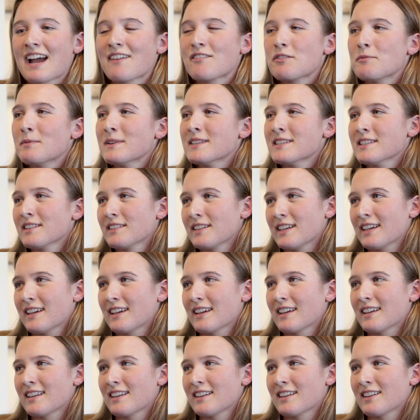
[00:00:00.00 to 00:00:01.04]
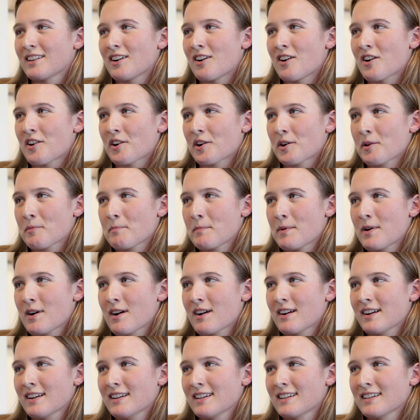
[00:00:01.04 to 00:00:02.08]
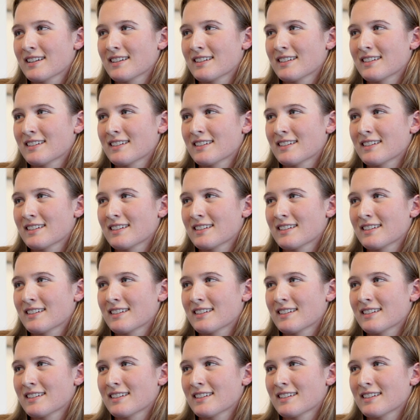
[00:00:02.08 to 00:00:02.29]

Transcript: Have you been to Lincoln Art Park?